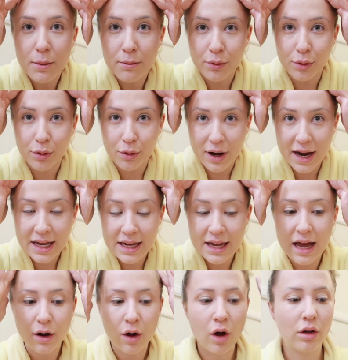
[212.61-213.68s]
breaking
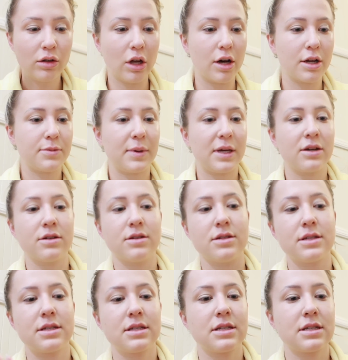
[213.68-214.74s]
out a whole lot
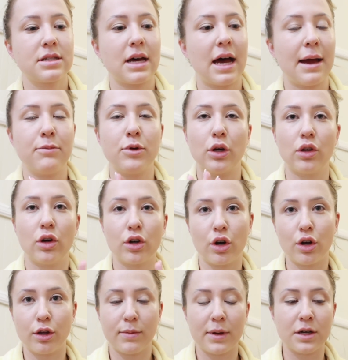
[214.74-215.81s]
because I'm no longer
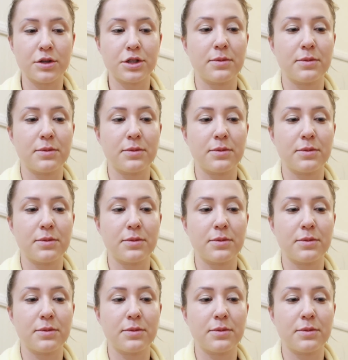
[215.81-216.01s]
on the pill,